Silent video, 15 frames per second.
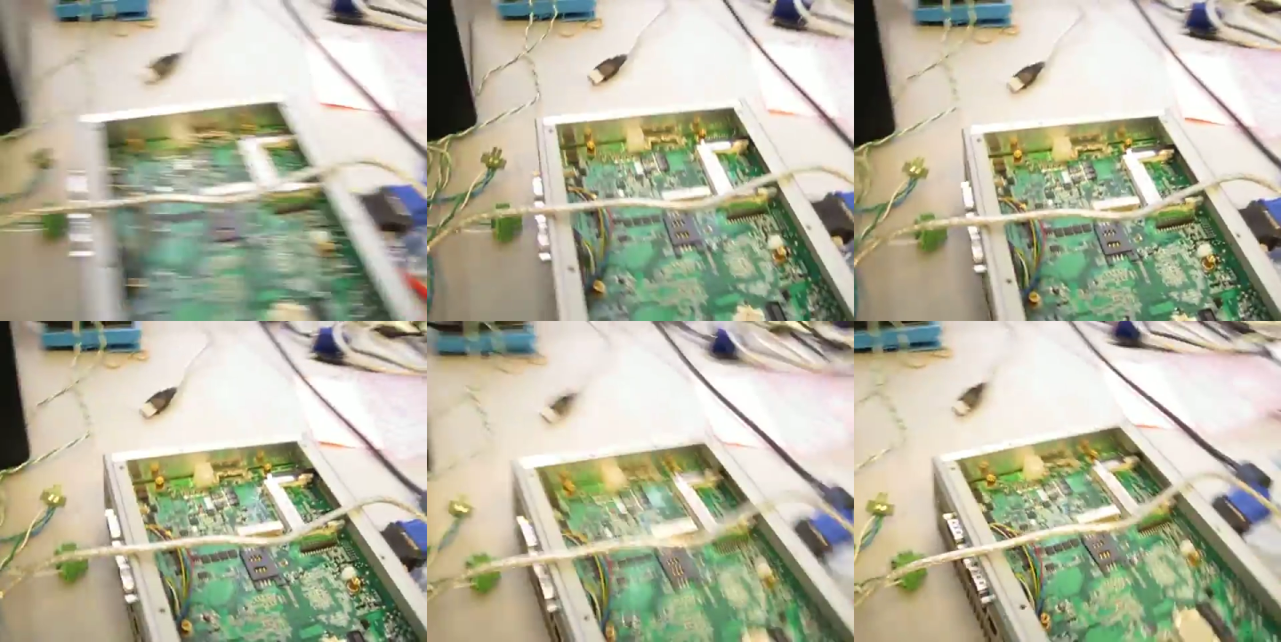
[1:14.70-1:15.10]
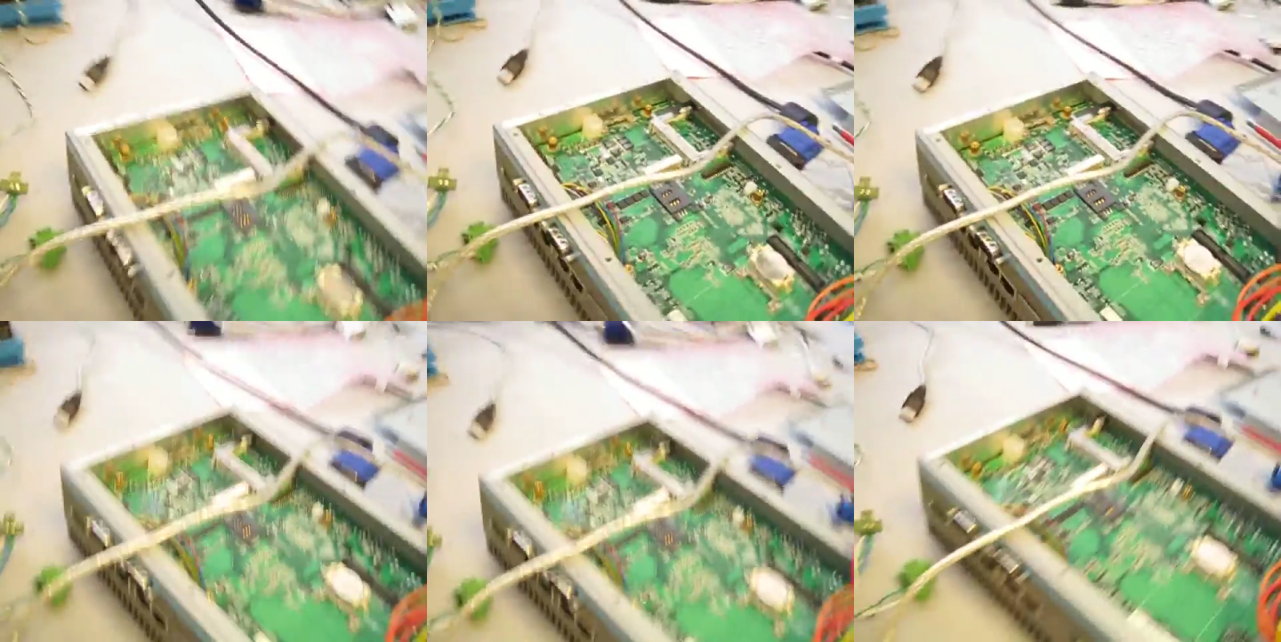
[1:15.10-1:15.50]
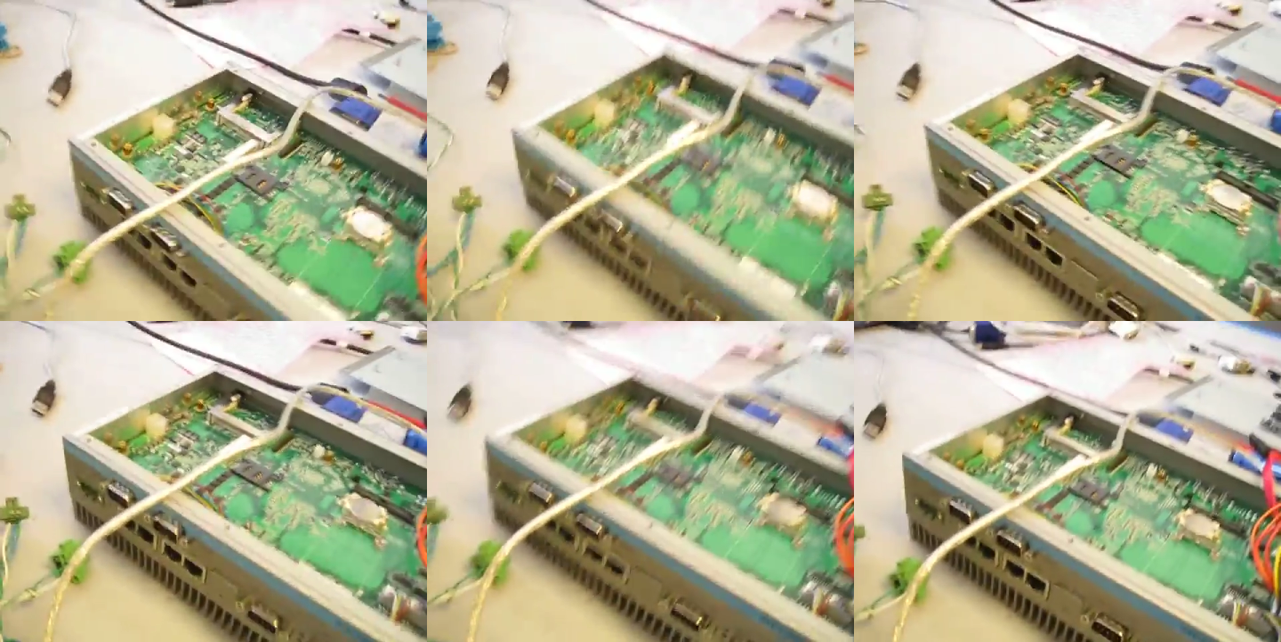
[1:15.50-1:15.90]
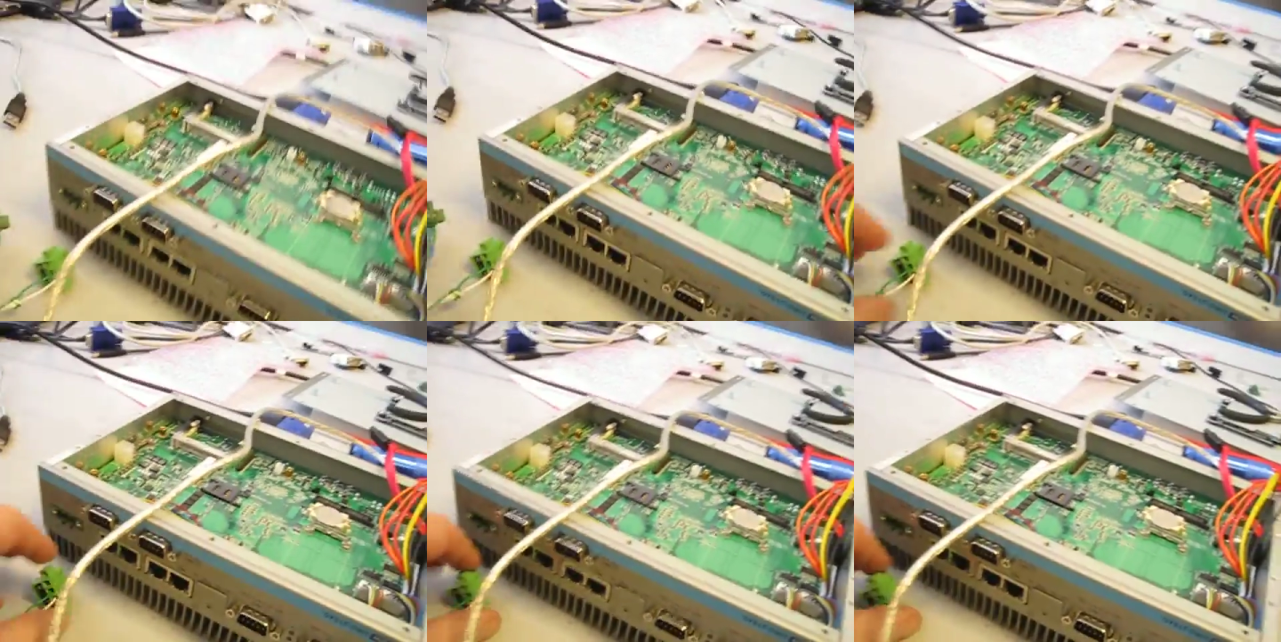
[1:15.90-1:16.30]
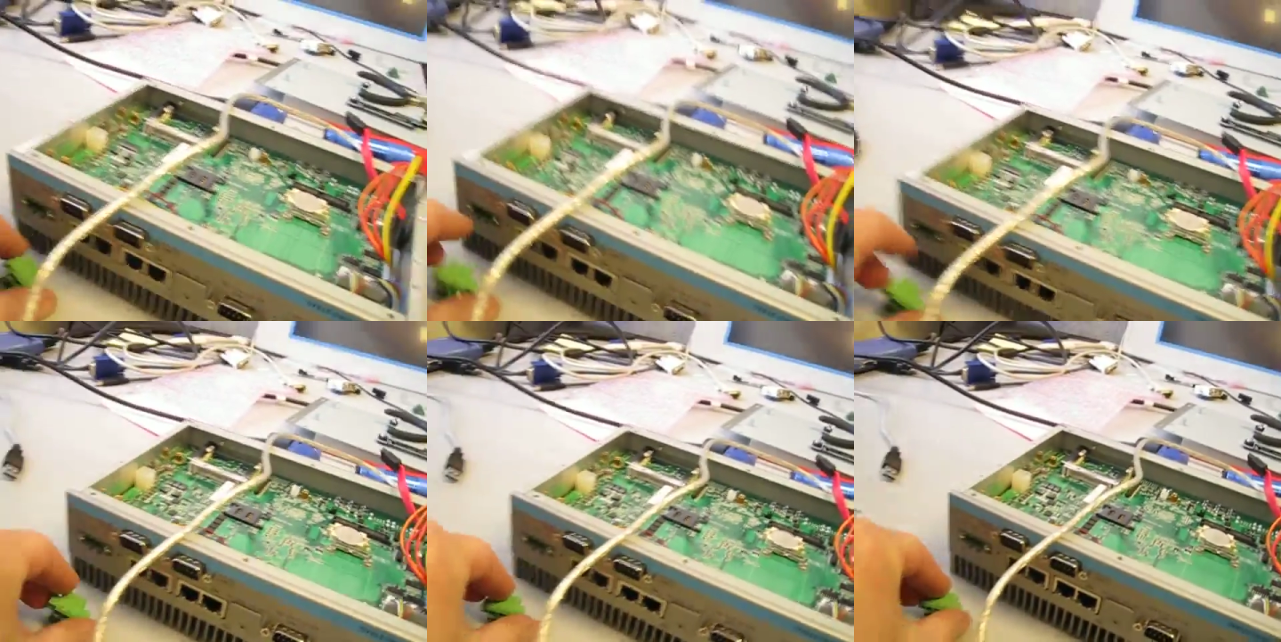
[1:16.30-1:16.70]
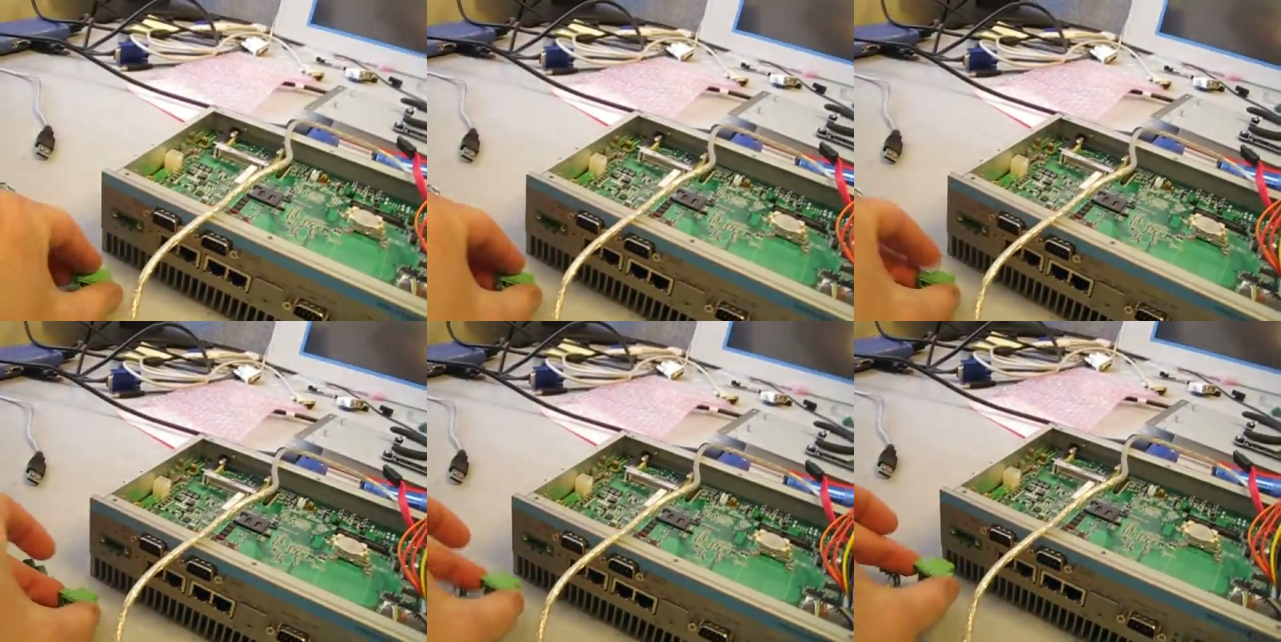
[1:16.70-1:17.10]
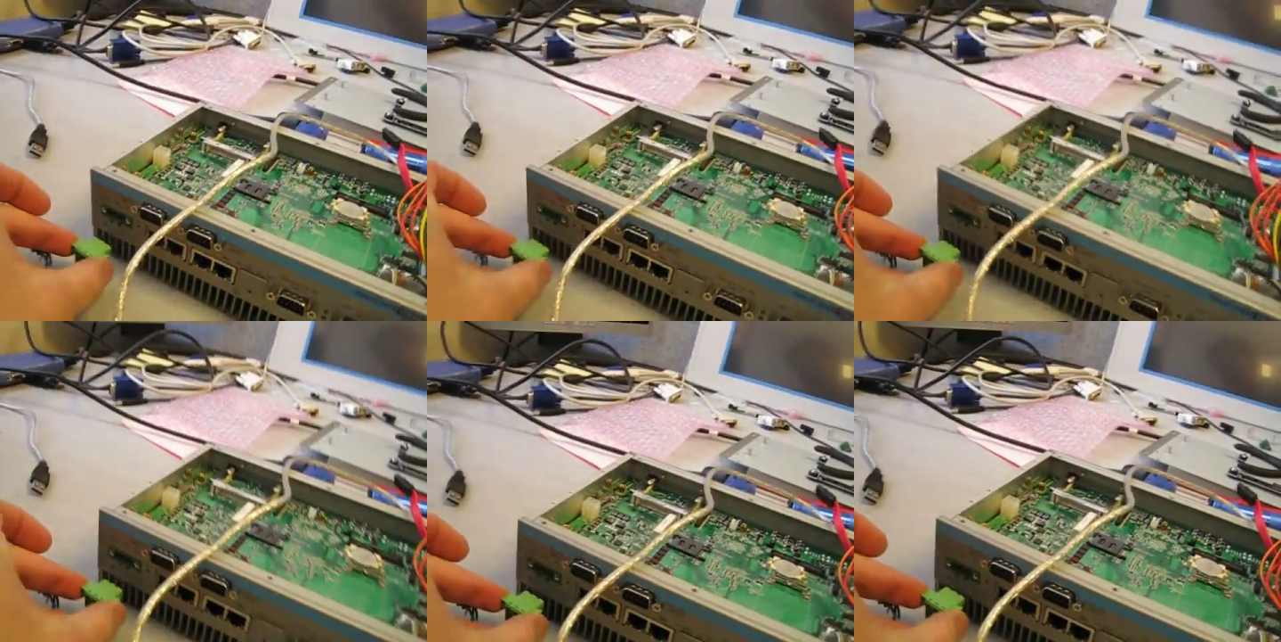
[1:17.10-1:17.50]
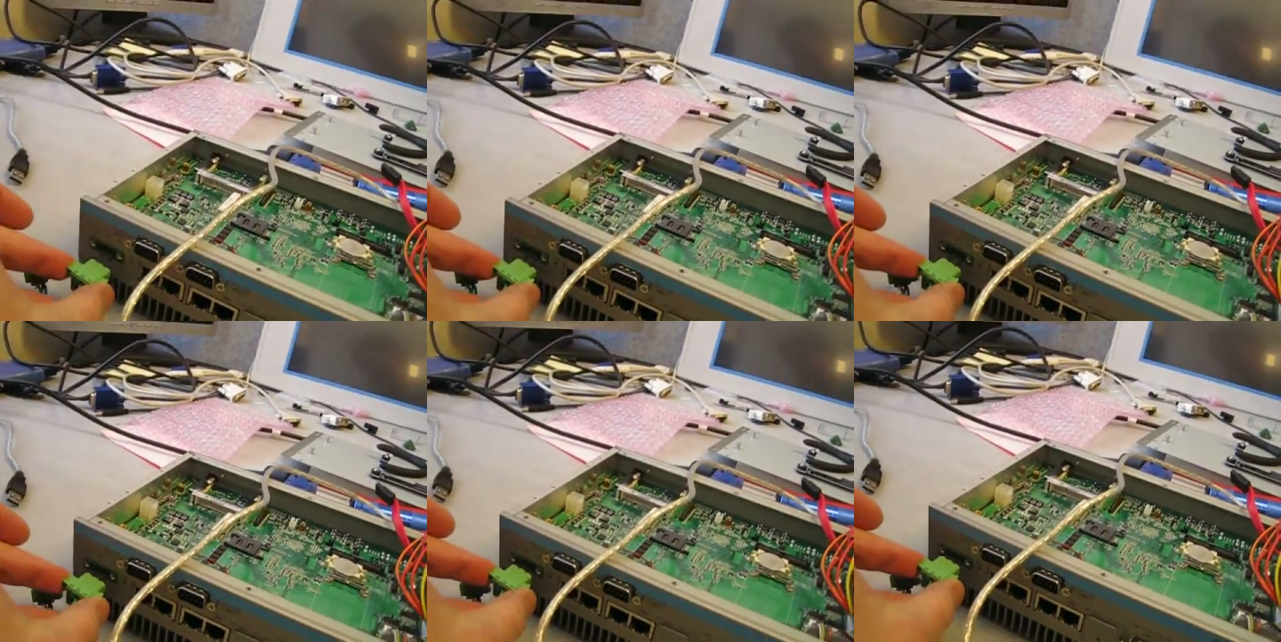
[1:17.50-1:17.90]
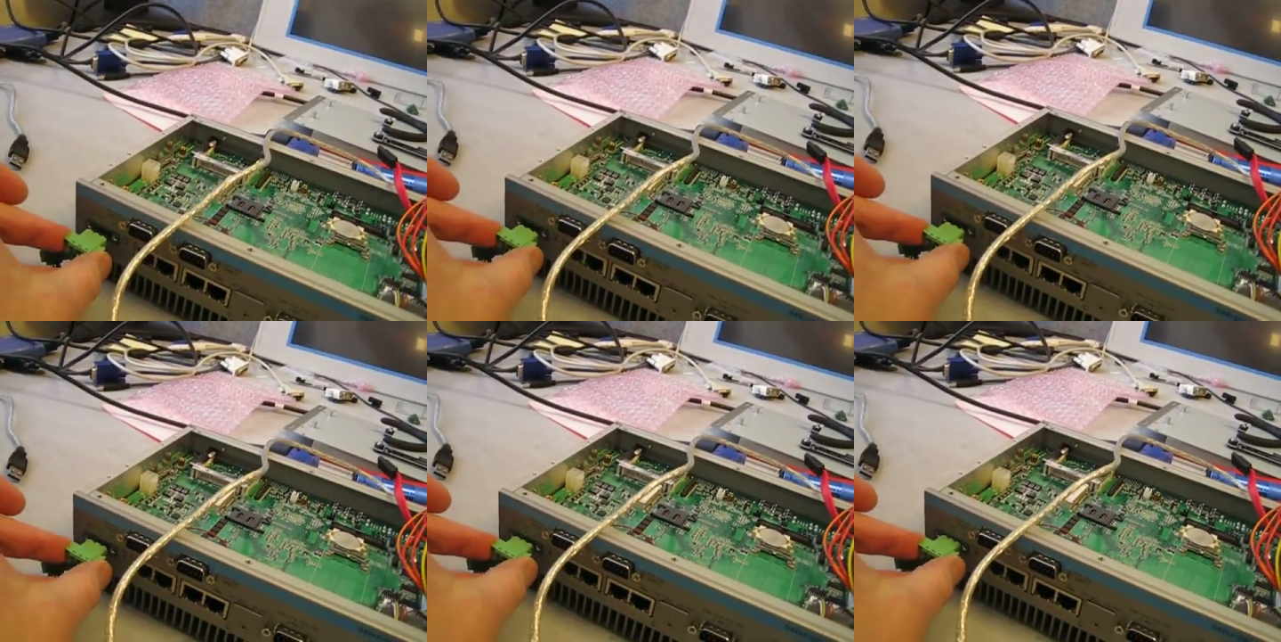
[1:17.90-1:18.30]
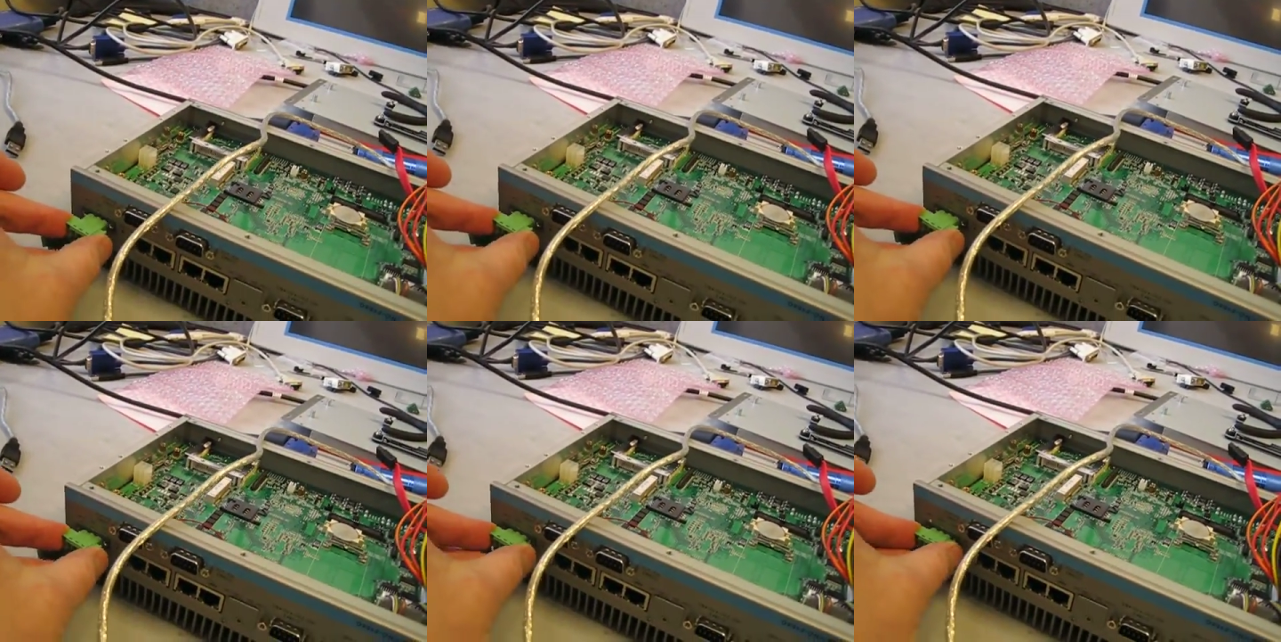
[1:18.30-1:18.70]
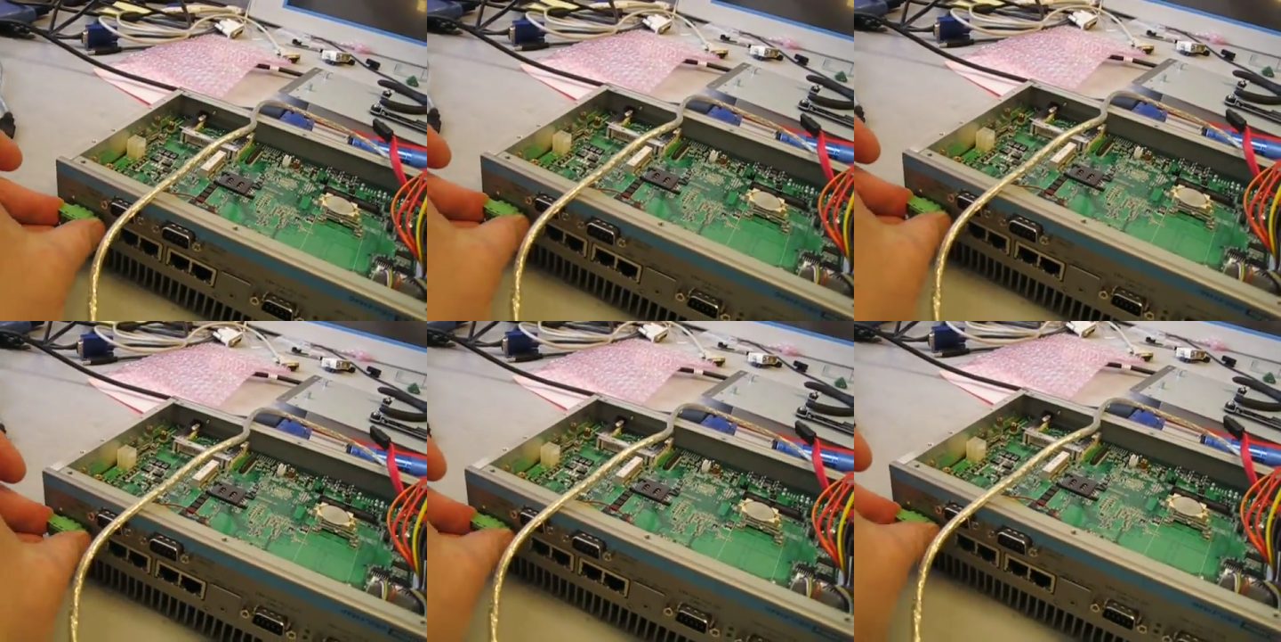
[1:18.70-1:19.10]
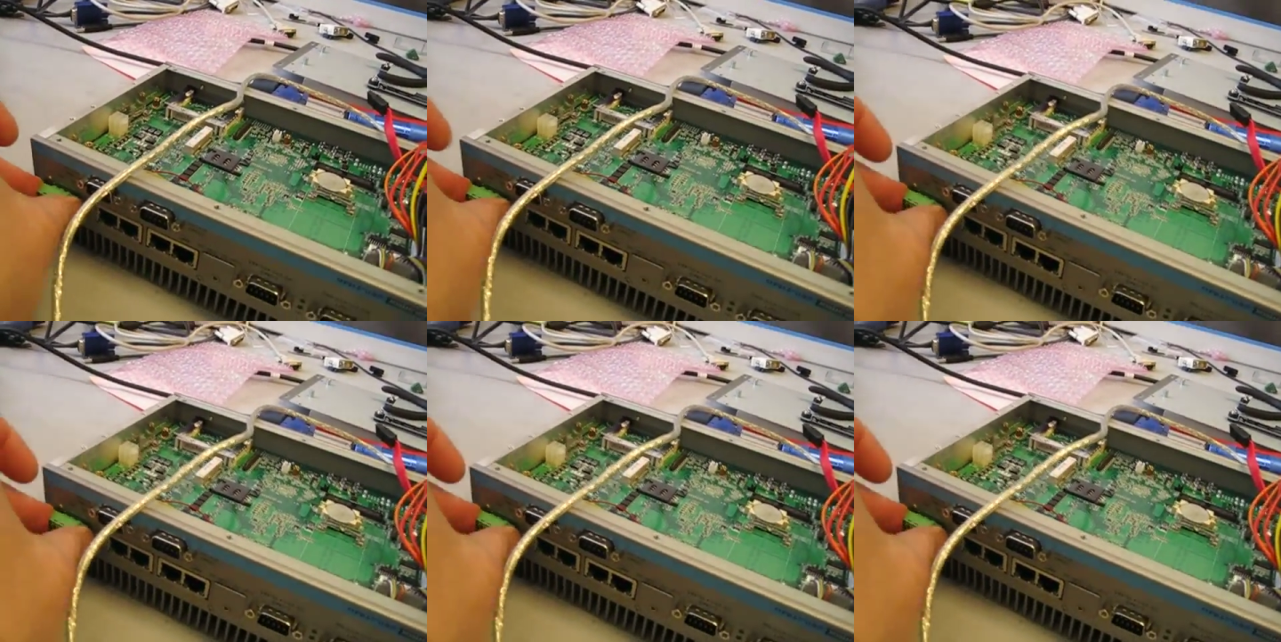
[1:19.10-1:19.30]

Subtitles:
No face is visible, so there are no lips to read.